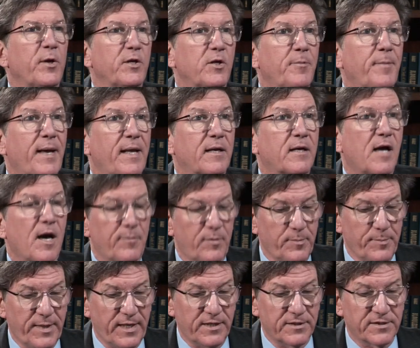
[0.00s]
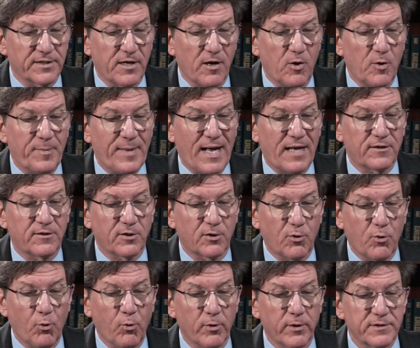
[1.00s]
you made a couple minutes ago about the
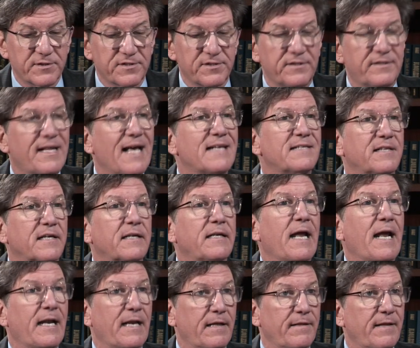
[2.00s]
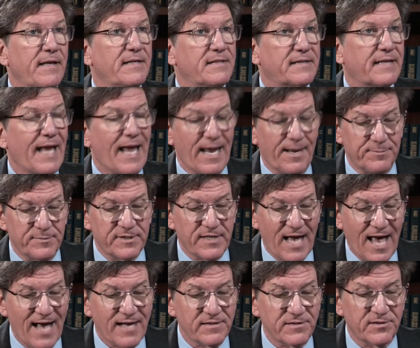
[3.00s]
courts designating these games
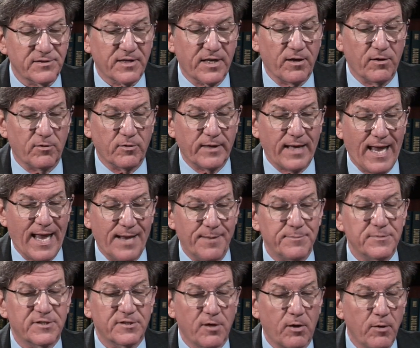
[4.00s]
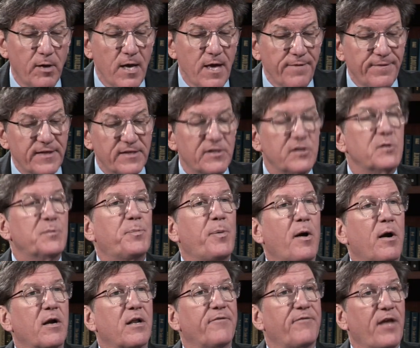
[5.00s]
as skill games. So this is
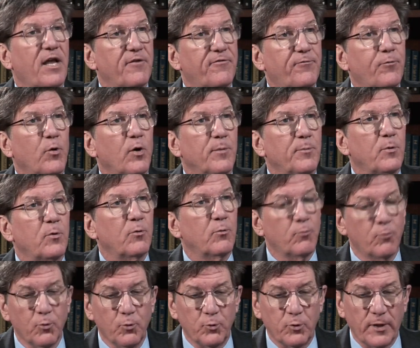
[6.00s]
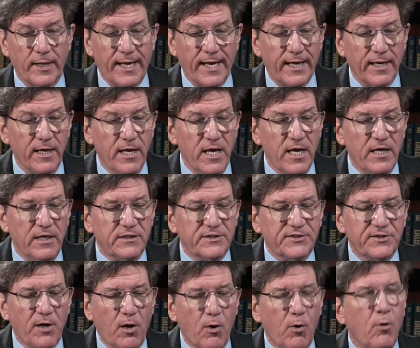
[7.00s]
part of a formal ruling.
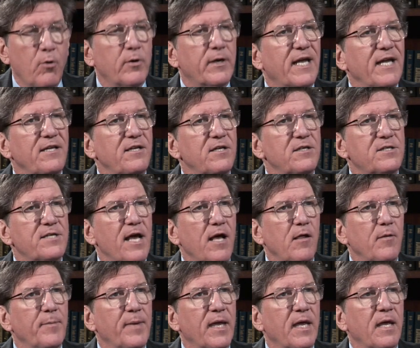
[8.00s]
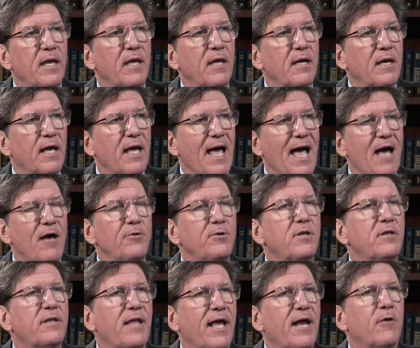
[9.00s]
So can you tell me, how
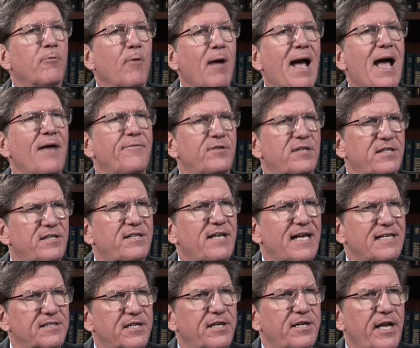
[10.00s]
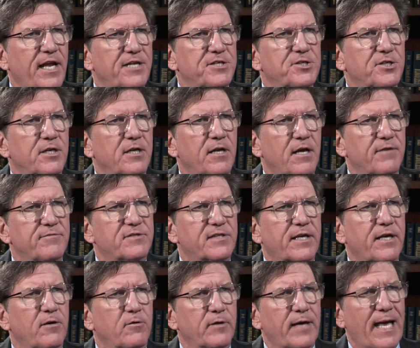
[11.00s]
did they arrive at the designation of
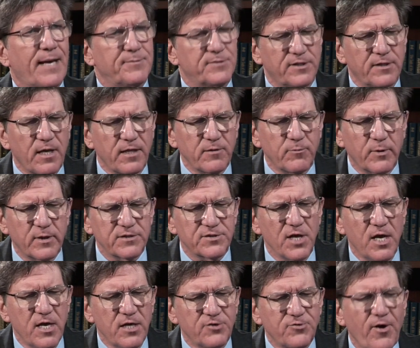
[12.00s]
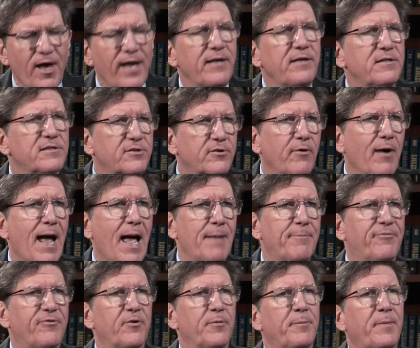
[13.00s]
skill games? In other words, try to
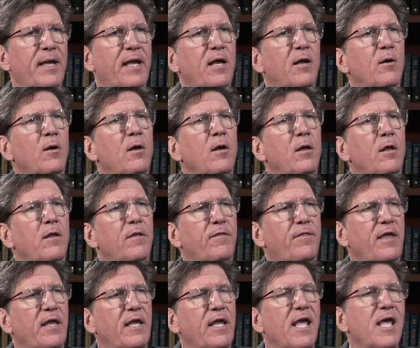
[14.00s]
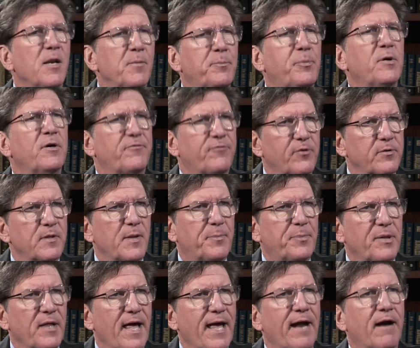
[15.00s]
describe for me the input from the
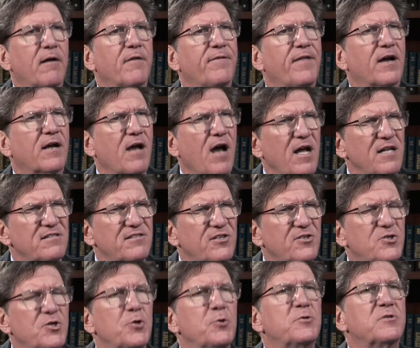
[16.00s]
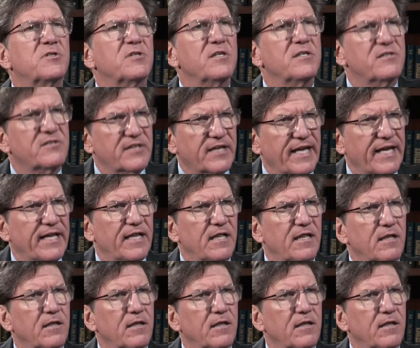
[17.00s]
player that constitutes skill.